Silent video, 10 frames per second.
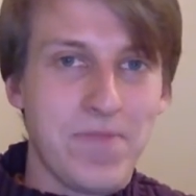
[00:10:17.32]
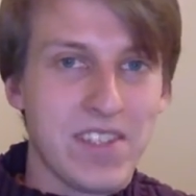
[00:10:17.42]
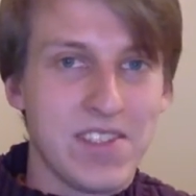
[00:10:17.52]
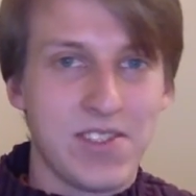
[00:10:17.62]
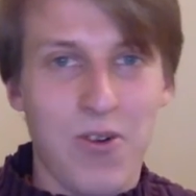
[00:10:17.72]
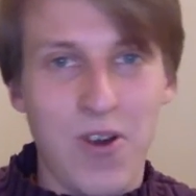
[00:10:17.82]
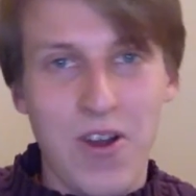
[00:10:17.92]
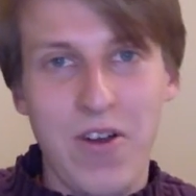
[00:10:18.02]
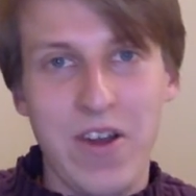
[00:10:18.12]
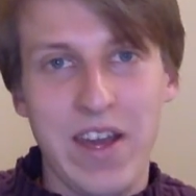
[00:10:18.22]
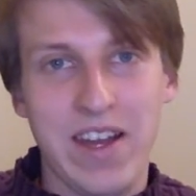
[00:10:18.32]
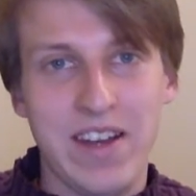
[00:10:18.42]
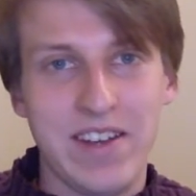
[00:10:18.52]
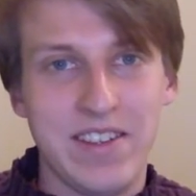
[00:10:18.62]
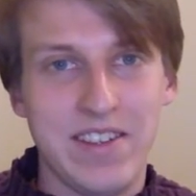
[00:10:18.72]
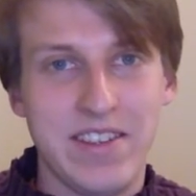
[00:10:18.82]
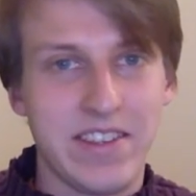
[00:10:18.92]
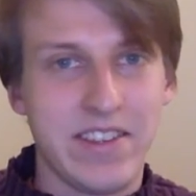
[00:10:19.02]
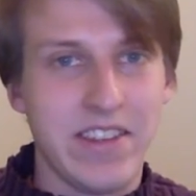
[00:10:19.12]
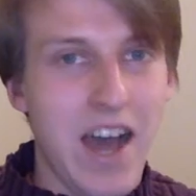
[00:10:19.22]
Zoro and
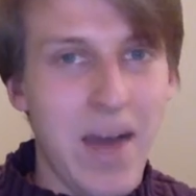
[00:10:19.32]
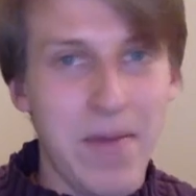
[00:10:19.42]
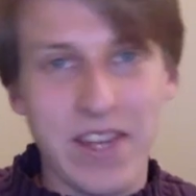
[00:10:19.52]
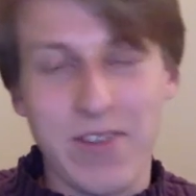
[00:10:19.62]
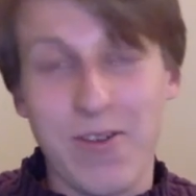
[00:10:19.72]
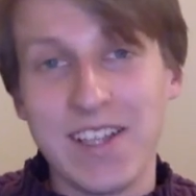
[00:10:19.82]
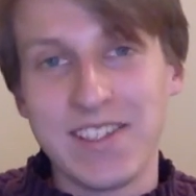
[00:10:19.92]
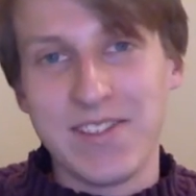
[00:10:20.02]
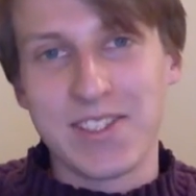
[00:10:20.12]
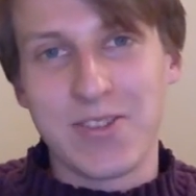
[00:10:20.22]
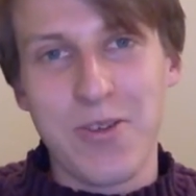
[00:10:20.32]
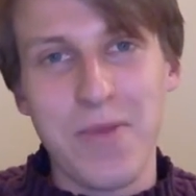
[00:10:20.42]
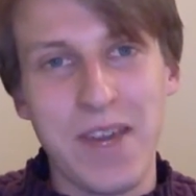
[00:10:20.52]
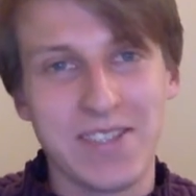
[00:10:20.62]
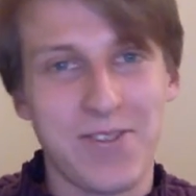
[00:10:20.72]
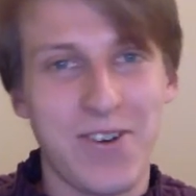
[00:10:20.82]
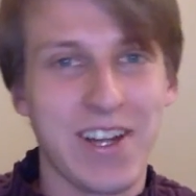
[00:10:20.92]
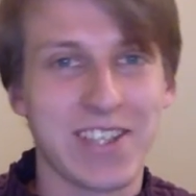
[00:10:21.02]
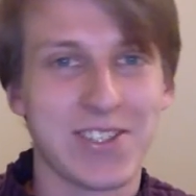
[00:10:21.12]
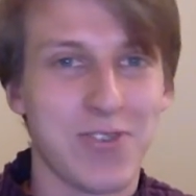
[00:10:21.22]
Nami and the rest of his crewmates for an
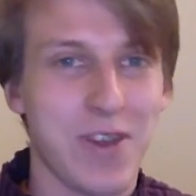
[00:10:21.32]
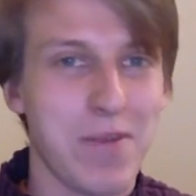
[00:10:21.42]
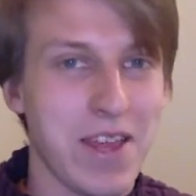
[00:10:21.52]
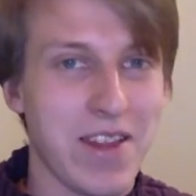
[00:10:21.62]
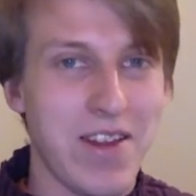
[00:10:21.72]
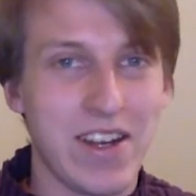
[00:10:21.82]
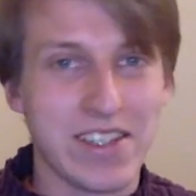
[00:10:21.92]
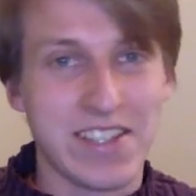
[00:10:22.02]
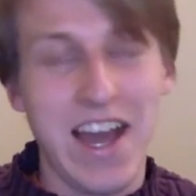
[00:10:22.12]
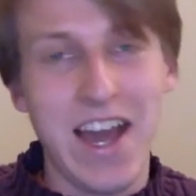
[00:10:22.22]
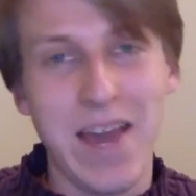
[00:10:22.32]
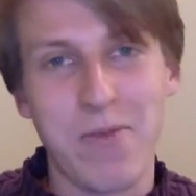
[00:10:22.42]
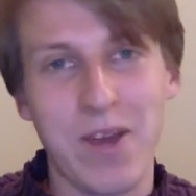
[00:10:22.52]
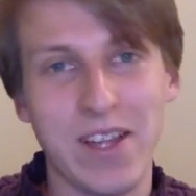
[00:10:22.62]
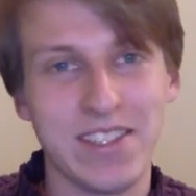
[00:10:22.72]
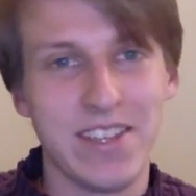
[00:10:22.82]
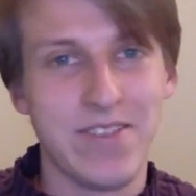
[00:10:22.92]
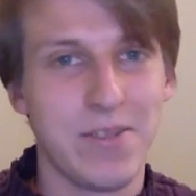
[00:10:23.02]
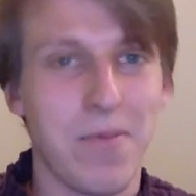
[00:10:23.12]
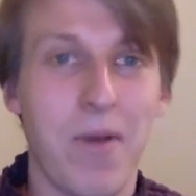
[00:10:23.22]
extremely long time relative
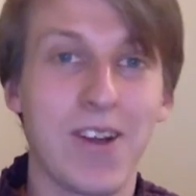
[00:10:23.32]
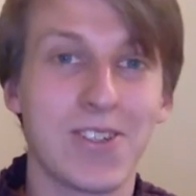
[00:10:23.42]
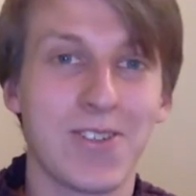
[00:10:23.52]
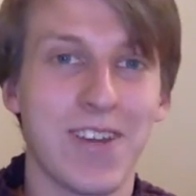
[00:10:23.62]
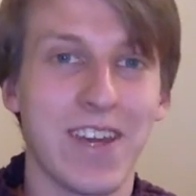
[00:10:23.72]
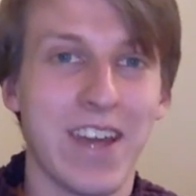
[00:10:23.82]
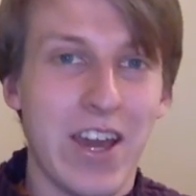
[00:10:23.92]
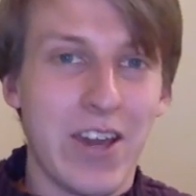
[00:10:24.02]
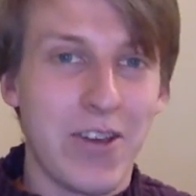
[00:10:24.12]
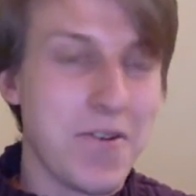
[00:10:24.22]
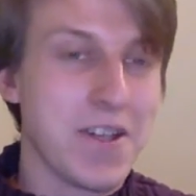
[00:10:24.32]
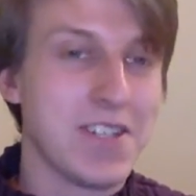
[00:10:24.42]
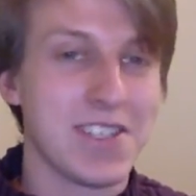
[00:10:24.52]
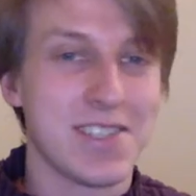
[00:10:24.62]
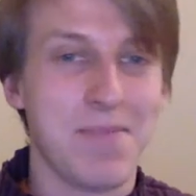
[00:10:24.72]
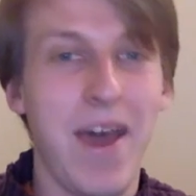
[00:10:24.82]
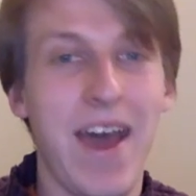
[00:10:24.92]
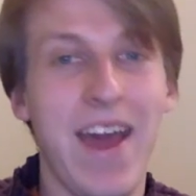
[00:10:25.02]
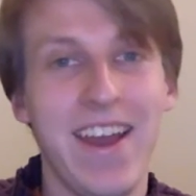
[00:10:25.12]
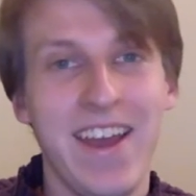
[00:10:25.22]
to Marjorie, who he just
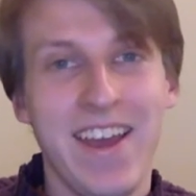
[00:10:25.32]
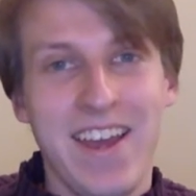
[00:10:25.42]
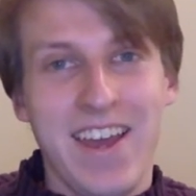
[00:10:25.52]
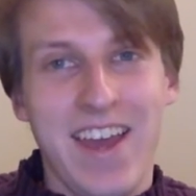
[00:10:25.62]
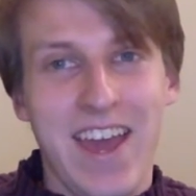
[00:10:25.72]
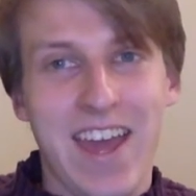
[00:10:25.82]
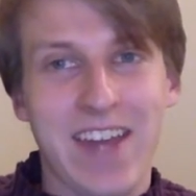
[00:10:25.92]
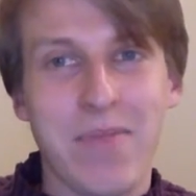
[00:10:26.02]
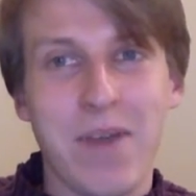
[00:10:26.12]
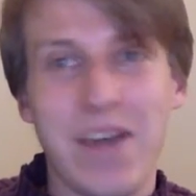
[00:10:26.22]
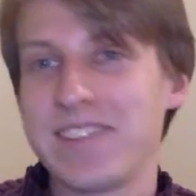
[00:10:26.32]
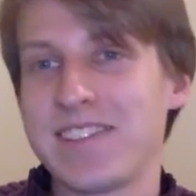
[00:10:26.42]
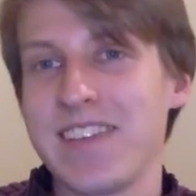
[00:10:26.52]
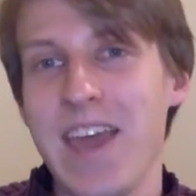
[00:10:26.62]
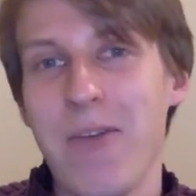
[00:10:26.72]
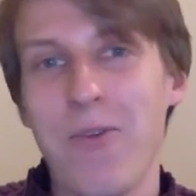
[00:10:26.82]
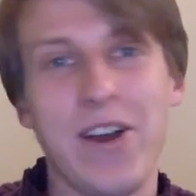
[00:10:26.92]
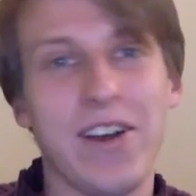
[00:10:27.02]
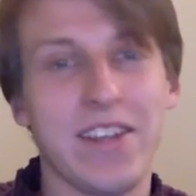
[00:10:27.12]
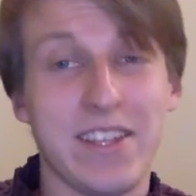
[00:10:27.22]
met. And you might say,
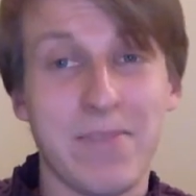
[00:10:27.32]
well,